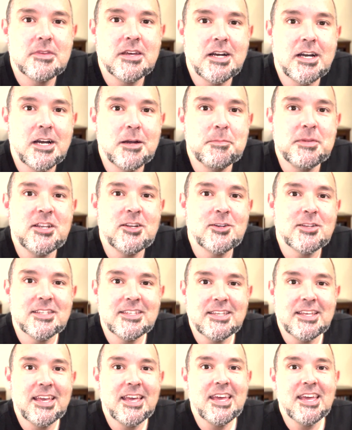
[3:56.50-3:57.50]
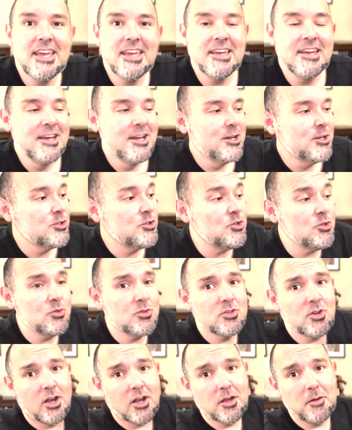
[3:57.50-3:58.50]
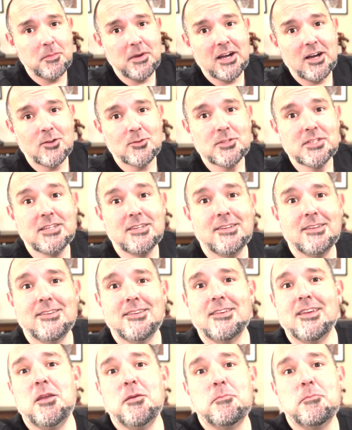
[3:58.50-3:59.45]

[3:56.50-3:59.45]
i'm here today to talk about a